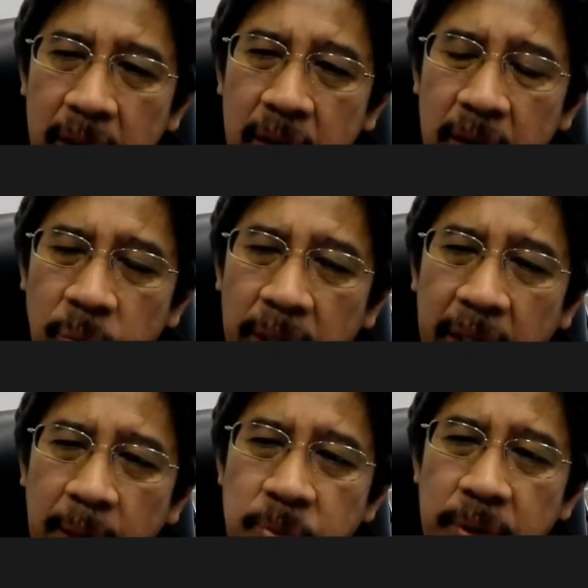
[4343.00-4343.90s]
when it
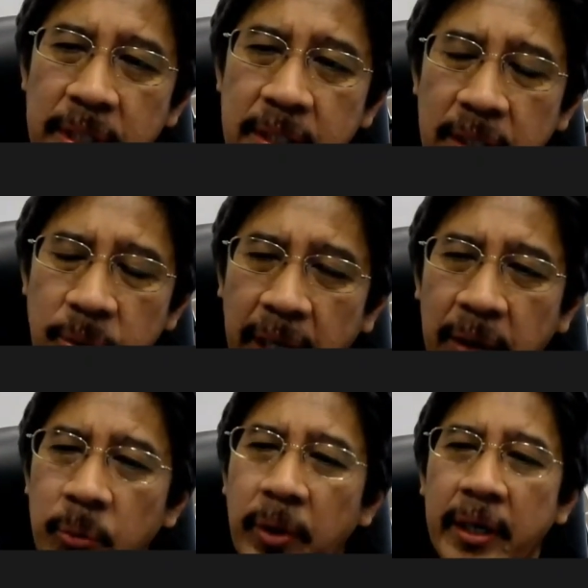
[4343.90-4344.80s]
comes to research. You cannot
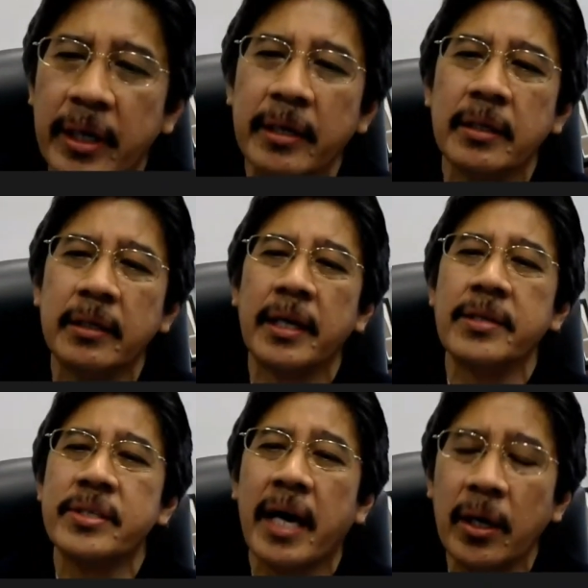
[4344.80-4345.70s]
work in
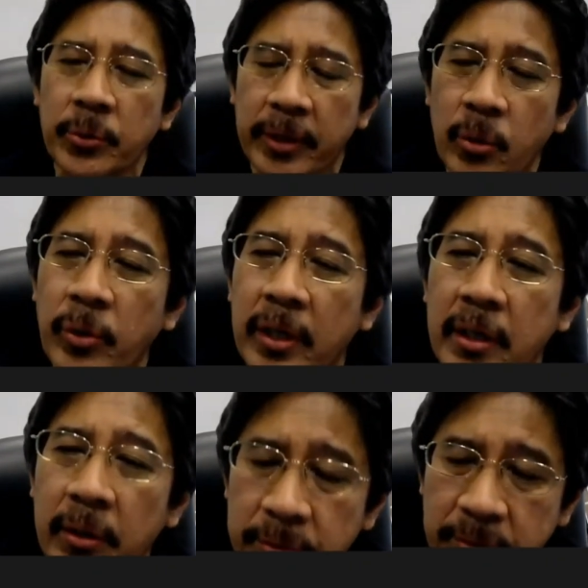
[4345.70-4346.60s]
silo, you cannot work
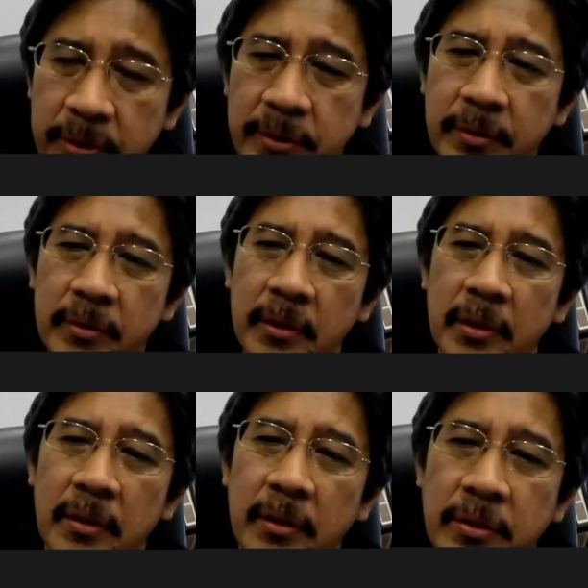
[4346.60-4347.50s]
alone, you know.
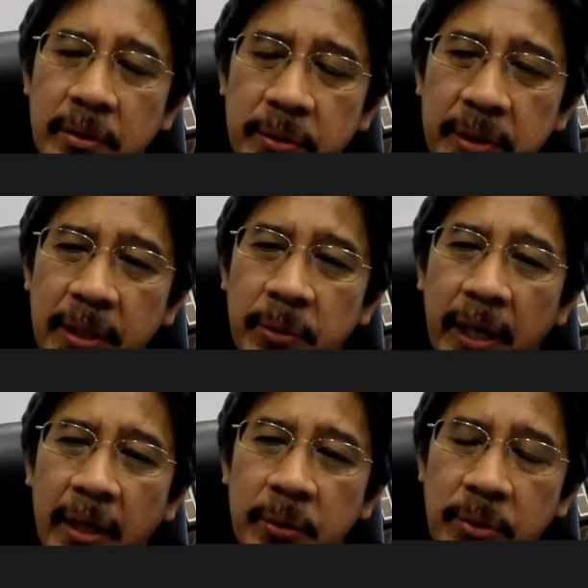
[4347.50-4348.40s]
So you need to
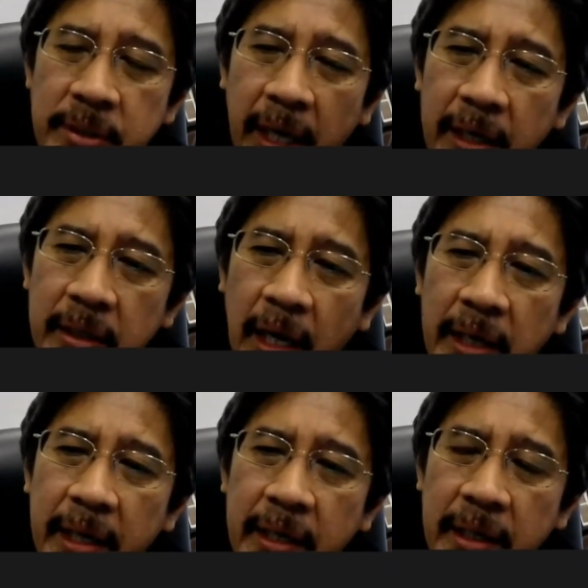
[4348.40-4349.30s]
get those, and
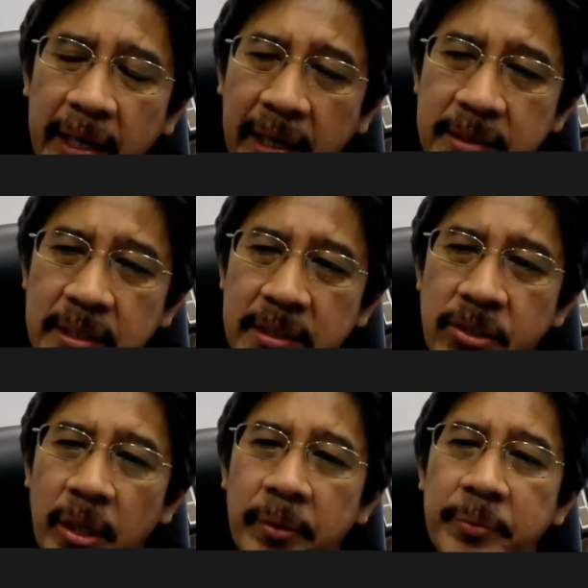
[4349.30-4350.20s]
then I guess it's the
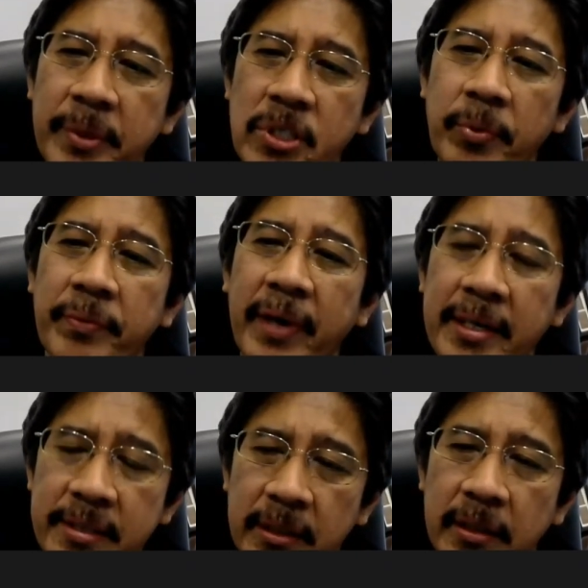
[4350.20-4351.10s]
job of the
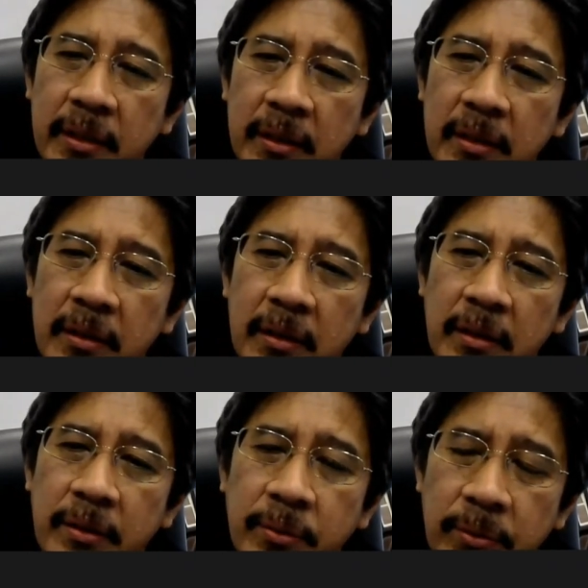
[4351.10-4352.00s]
supervisor
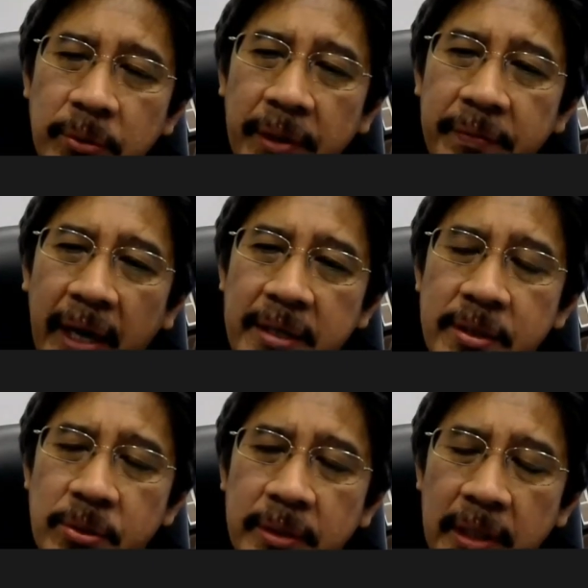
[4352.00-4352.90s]
to advise the
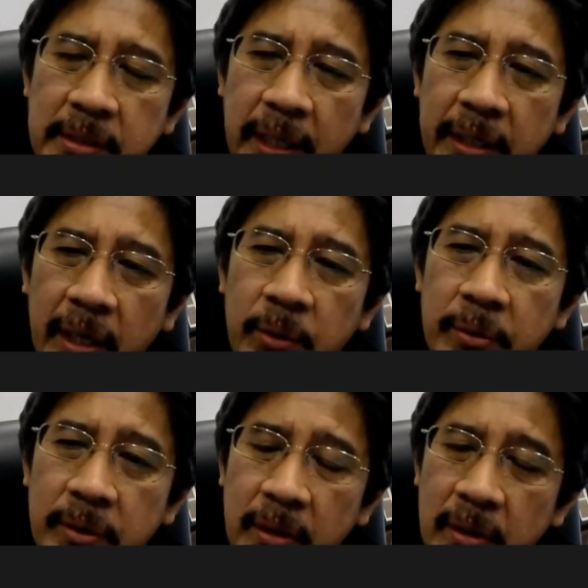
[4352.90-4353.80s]
students, saying that,
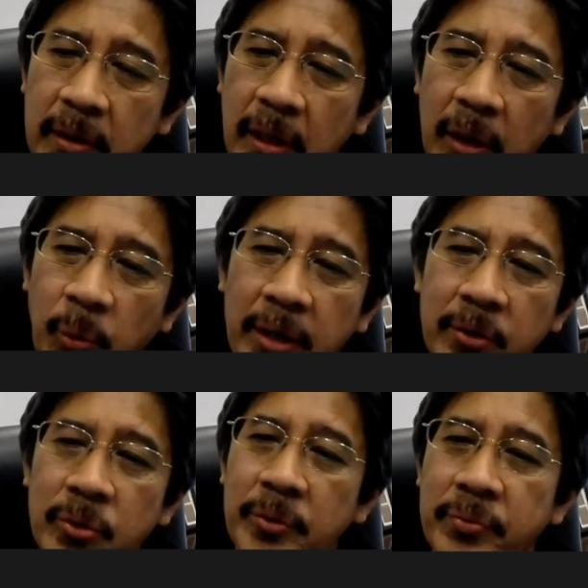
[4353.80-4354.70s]
look, one
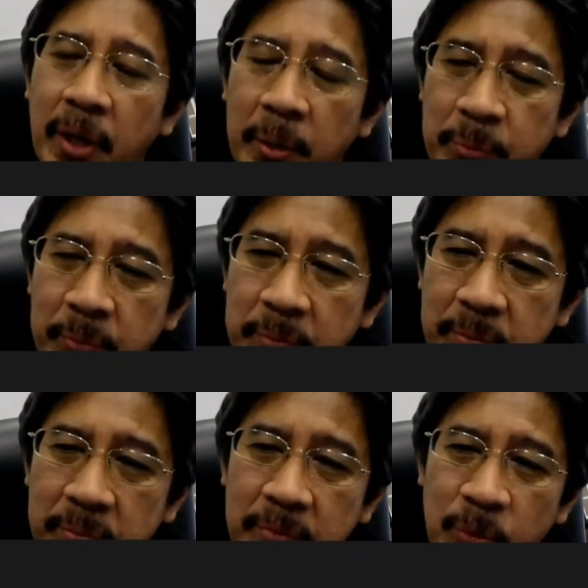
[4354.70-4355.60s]
group from
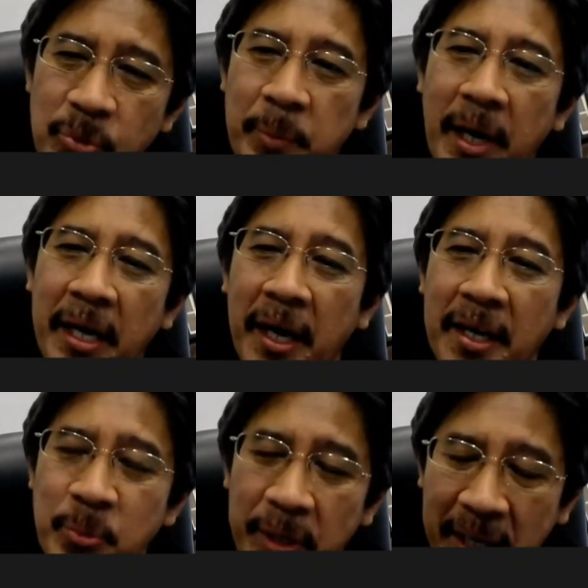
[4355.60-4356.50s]
University Malaya
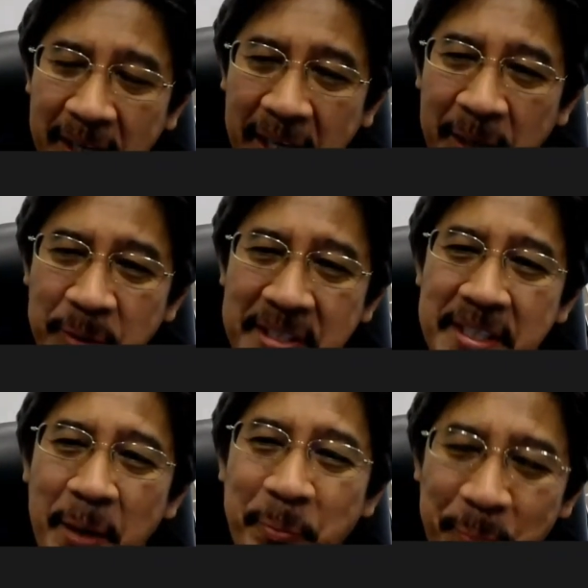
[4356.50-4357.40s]
is working again on the
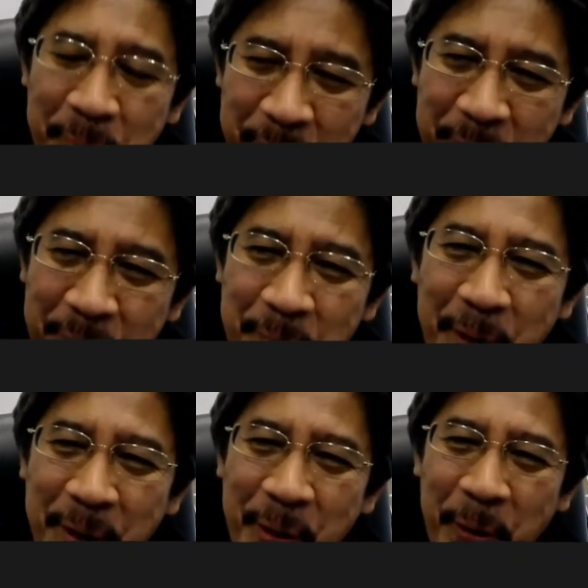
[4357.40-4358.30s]
same,
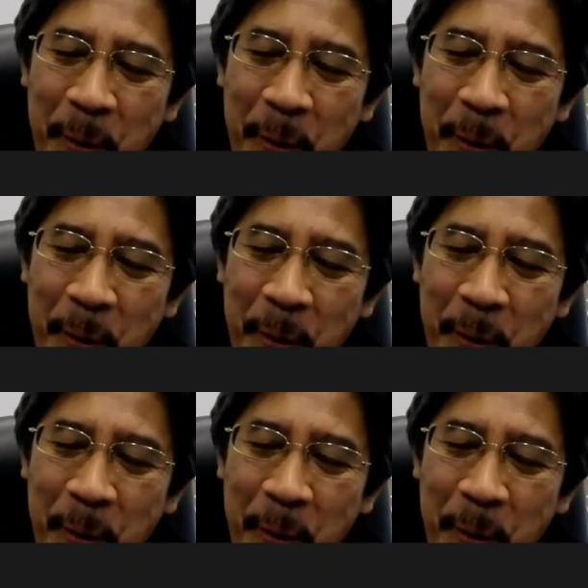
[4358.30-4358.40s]
you know,